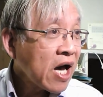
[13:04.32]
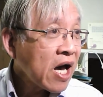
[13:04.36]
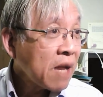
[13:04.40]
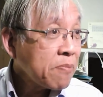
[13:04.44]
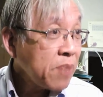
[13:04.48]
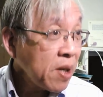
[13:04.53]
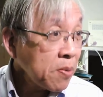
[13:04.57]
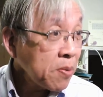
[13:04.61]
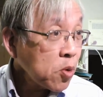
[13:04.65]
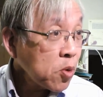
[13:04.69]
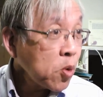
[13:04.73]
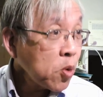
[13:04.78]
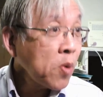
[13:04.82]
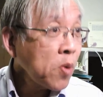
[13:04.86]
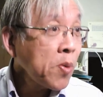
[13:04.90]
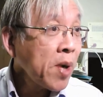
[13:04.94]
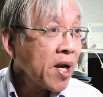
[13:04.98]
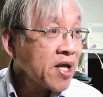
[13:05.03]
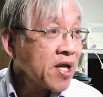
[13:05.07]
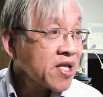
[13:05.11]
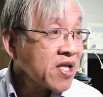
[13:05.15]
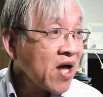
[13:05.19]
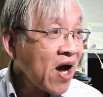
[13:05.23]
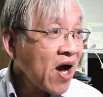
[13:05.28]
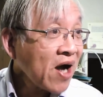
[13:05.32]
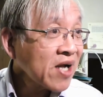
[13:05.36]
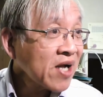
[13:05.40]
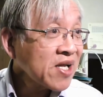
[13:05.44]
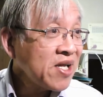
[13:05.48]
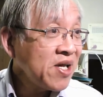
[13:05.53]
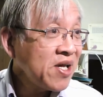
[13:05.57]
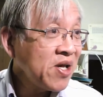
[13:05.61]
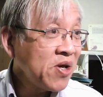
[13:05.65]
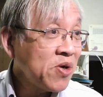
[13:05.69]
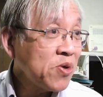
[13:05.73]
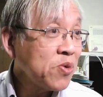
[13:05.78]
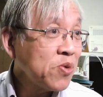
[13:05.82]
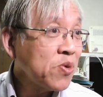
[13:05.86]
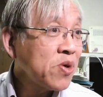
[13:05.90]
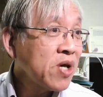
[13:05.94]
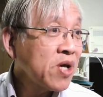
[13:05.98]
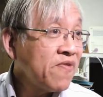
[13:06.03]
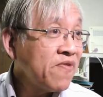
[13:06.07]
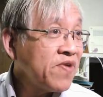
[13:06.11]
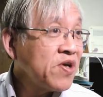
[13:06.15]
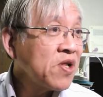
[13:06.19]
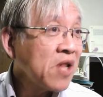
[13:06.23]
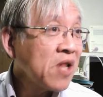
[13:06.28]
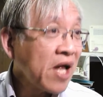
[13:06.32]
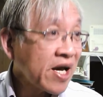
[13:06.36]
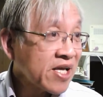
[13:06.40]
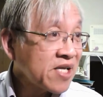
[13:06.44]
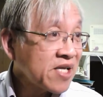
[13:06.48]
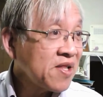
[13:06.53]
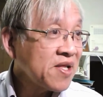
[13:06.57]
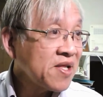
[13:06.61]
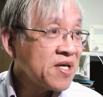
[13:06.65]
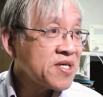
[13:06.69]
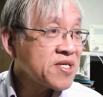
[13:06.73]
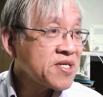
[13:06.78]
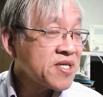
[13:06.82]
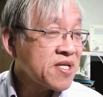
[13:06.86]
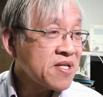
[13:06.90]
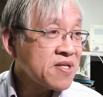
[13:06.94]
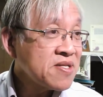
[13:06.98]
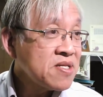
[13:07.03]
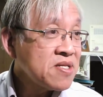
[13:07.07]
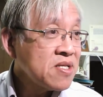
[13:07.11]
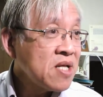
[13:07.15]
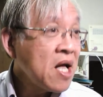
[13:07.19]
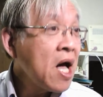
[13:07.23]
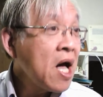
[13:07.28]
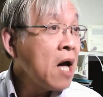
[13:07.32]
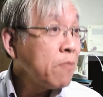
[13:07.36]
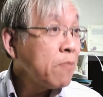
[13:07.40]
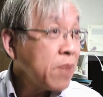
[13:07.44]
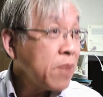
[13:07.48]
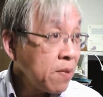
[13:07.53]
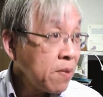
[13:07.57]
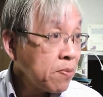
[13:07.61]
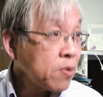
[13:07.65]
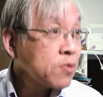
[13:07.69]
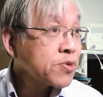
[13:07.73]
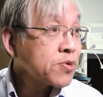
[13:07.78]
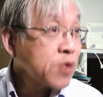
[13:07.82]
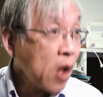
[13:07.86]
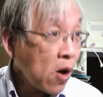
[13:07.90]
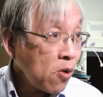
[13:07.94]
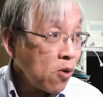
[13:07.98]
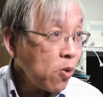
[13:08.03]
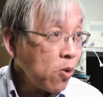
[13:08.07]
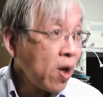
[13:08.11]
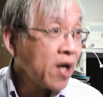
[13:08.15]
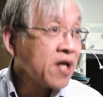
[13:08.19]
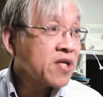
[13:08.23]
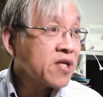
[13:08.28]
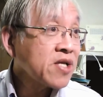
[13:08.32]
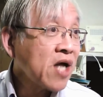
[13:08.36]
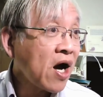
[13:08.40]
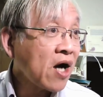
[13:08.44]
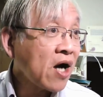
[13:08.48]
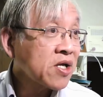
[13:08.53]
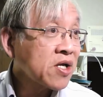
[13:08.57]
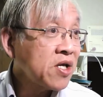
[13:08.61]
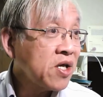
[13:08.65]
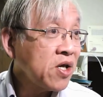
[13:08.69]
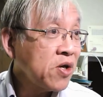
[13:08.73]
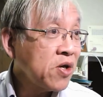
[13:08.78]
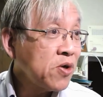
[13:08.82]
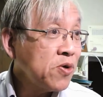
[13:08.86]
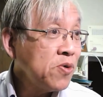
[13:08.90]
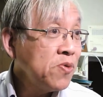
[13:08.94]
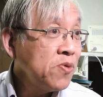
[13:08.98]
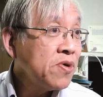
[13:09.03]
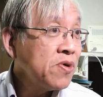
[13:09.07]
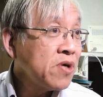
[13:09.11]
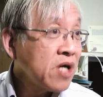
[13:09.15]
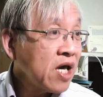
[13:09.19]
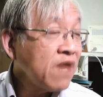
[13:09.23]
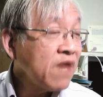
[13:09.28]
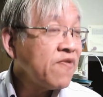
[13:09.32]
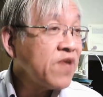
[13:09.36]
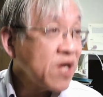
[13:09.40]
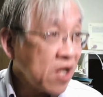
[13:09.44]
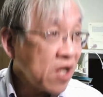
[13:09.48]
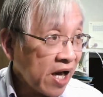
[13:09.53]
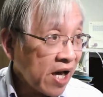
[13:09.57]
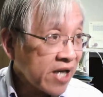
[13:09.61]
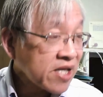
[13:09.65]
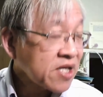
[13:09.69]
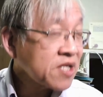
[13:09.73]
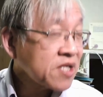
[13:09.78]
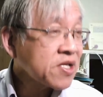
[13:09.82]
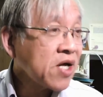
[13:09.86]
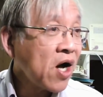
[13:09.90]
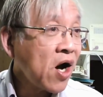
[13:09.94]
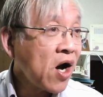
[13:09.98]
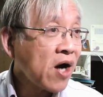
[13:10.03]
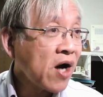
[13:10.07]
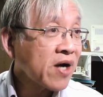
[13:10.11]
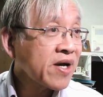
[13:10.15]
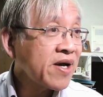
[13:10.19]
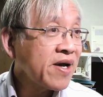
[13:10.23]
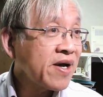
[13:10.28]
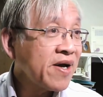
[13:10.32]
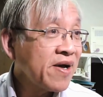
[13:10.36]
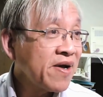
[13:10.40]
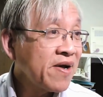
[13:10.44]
People will want to talk to you if you like to listen. People don't want to talk to you if you like to talk.